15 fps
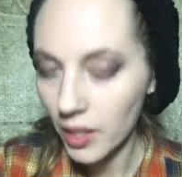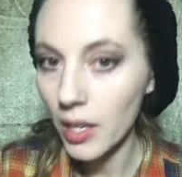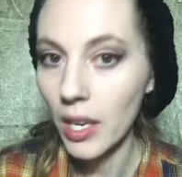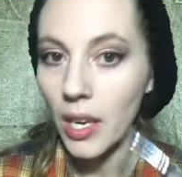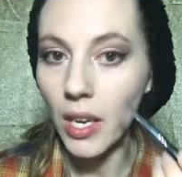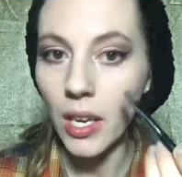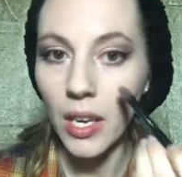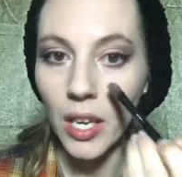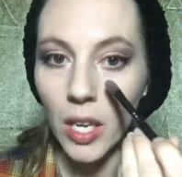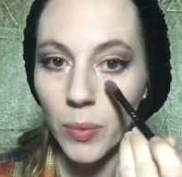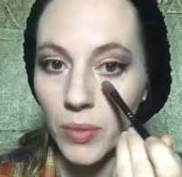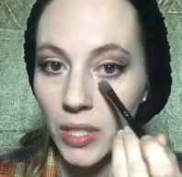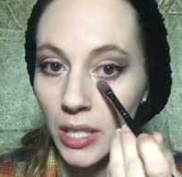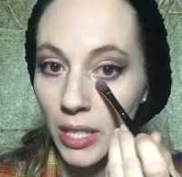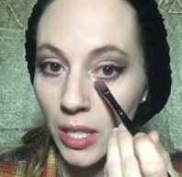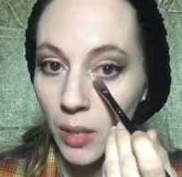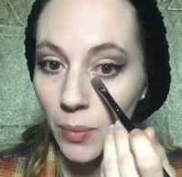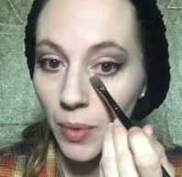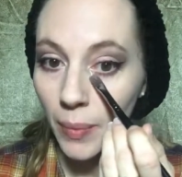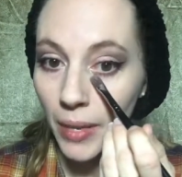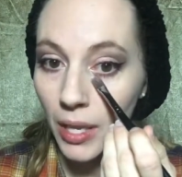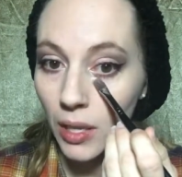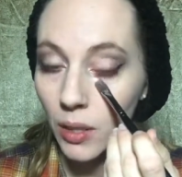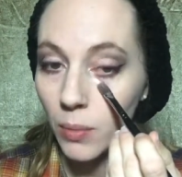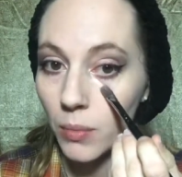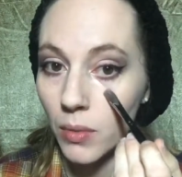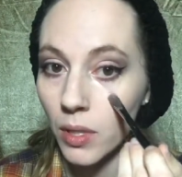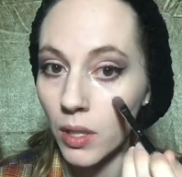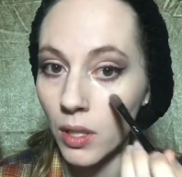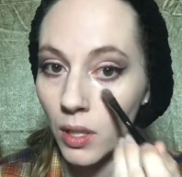And it helps clean up my makeup.
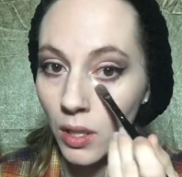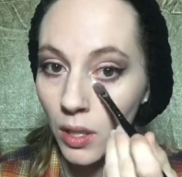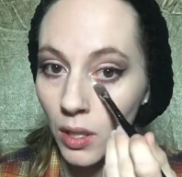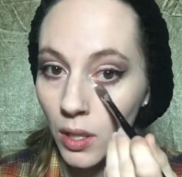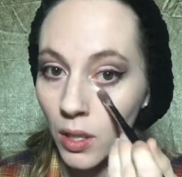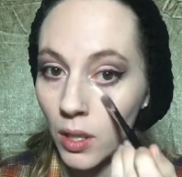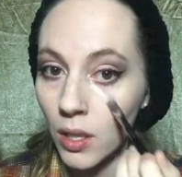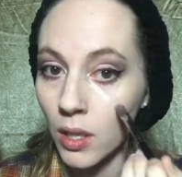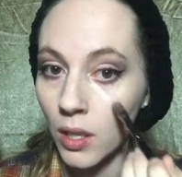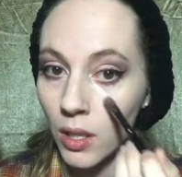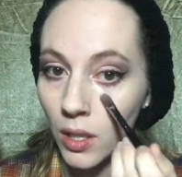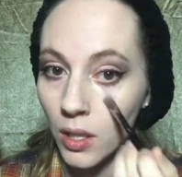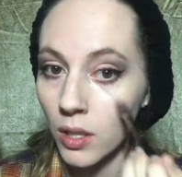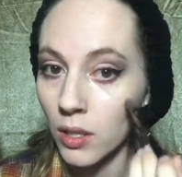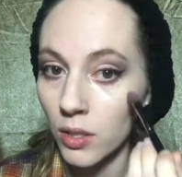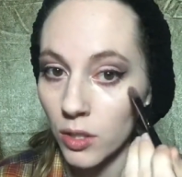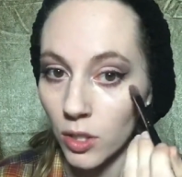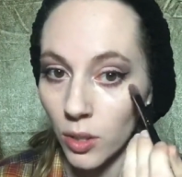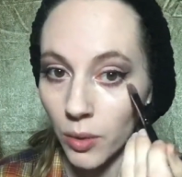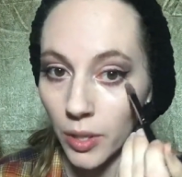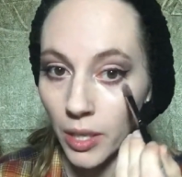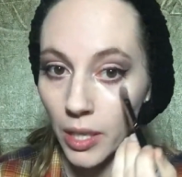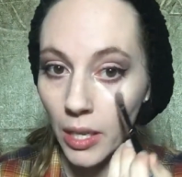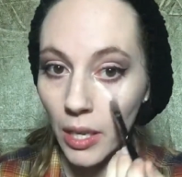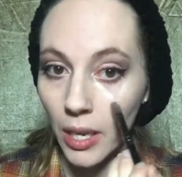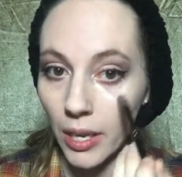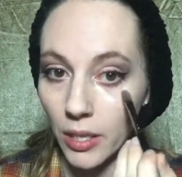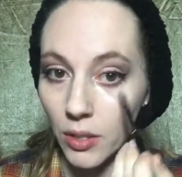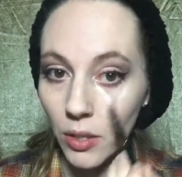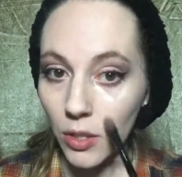So I
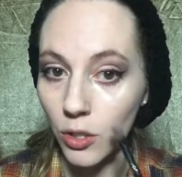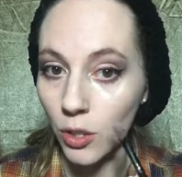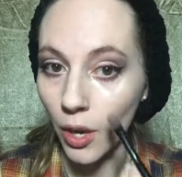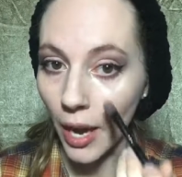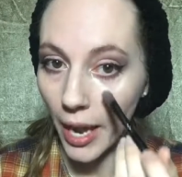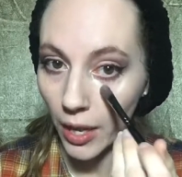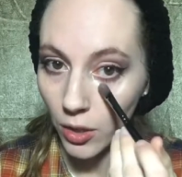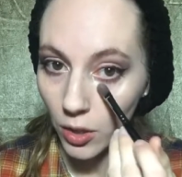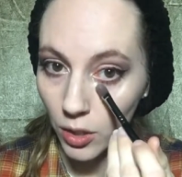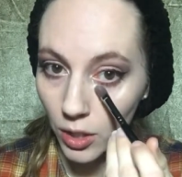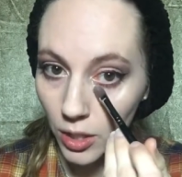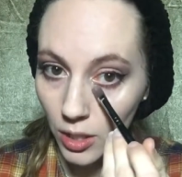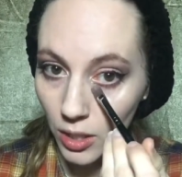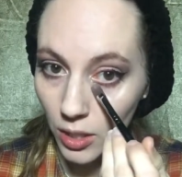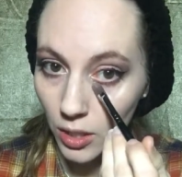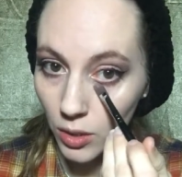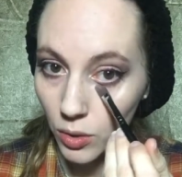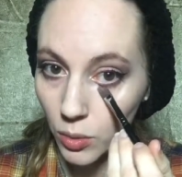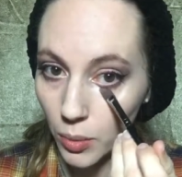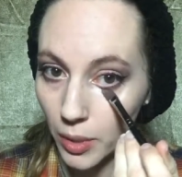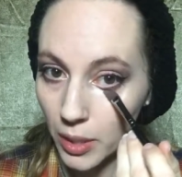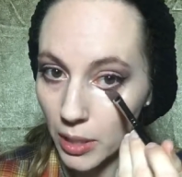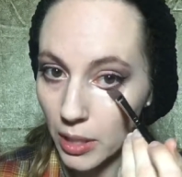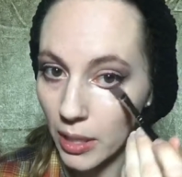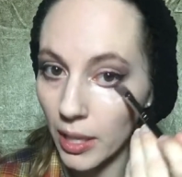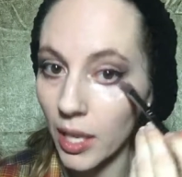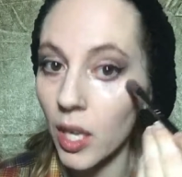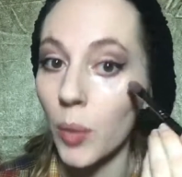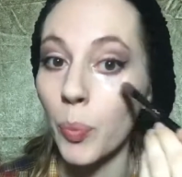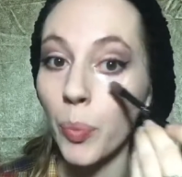do the triangle because this is what's going to
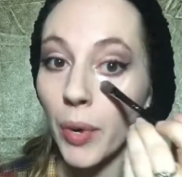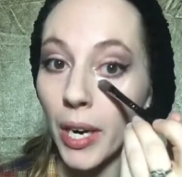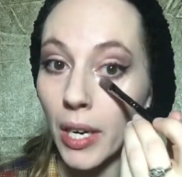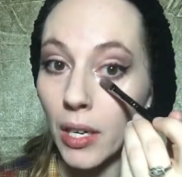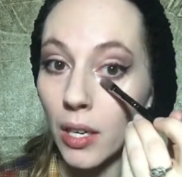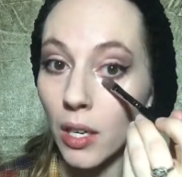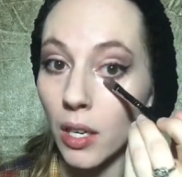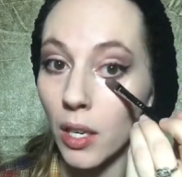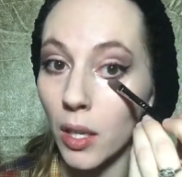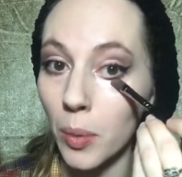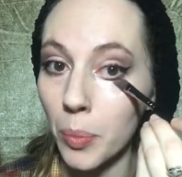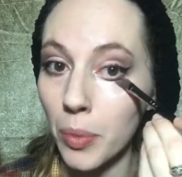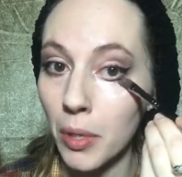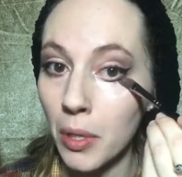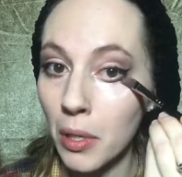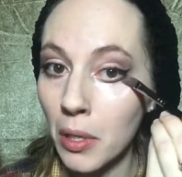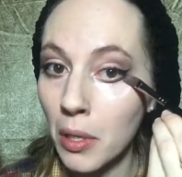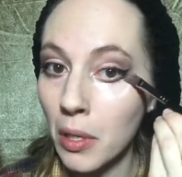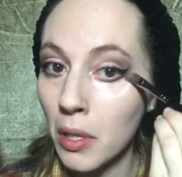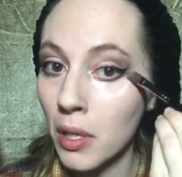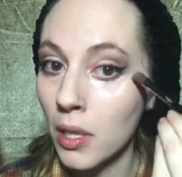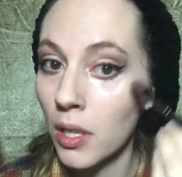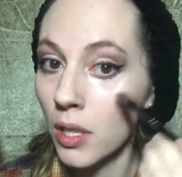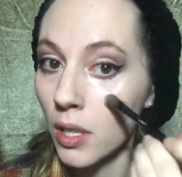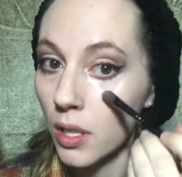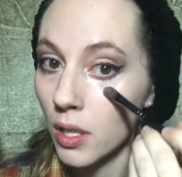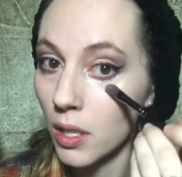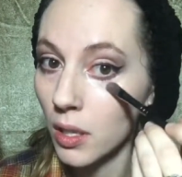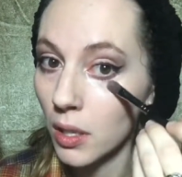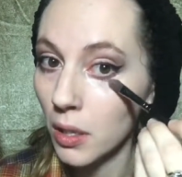help brighten up
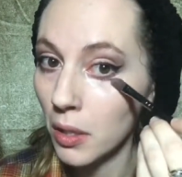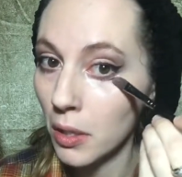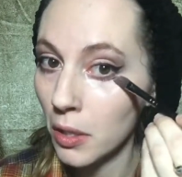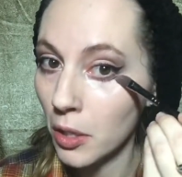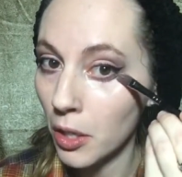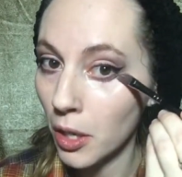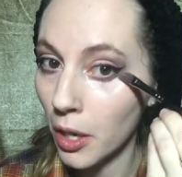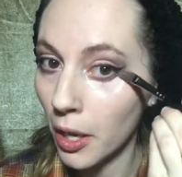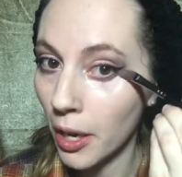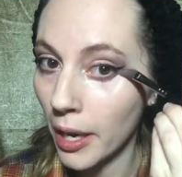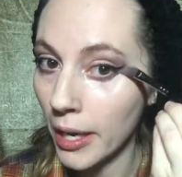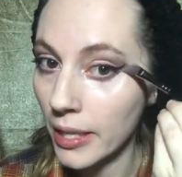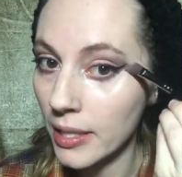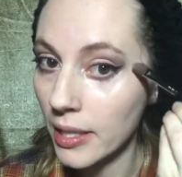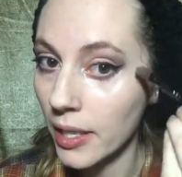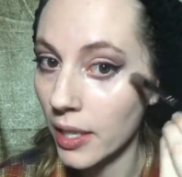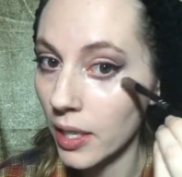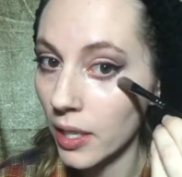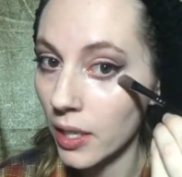under our eyes there.